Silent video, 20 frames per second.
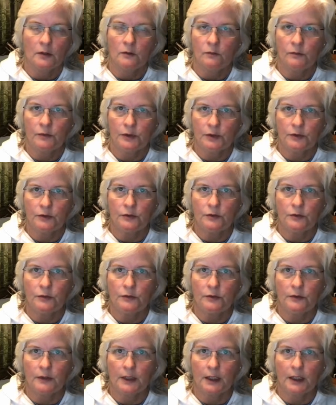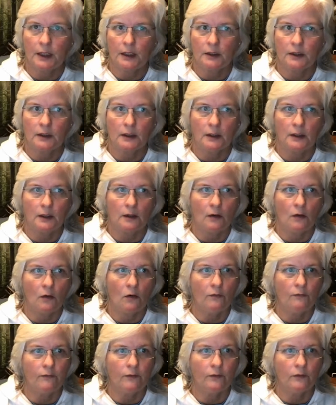When you do that,
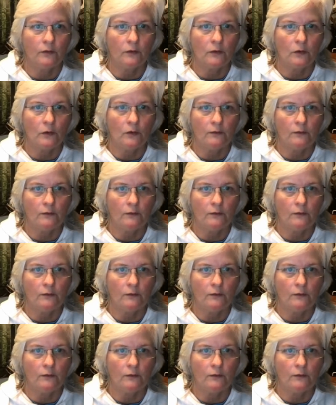over